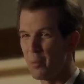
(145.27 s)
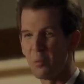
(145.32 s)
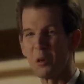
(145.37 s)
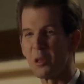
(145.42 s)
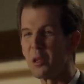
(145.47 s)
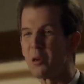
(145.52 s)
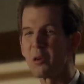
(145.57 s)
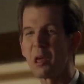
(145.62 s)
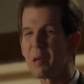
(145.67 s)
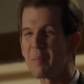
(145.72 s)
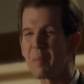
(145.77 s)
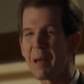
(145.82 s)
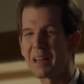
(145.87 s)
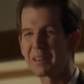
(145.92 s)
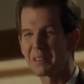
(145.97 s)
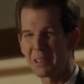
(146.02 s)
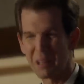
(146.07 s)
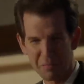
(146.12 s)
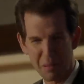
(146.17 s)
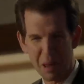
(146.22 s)
Well, you keep
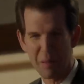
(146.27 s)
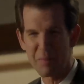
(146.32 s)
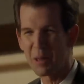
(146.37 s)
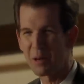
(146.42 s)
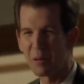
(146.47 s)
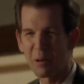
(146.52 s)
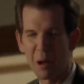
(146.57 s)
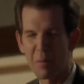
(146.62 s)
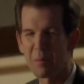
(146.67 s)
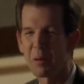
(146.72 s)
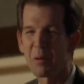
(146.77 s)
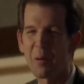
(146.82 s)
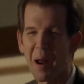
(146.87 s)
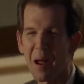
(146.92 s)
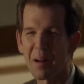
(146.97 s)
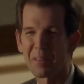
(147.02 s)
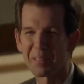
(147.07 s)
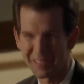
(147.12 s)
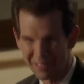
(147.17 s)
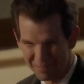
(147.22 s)
asking. Maybe he'll come
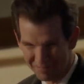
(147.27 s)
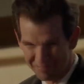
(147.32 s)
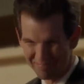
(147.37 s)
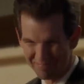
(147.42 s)
around.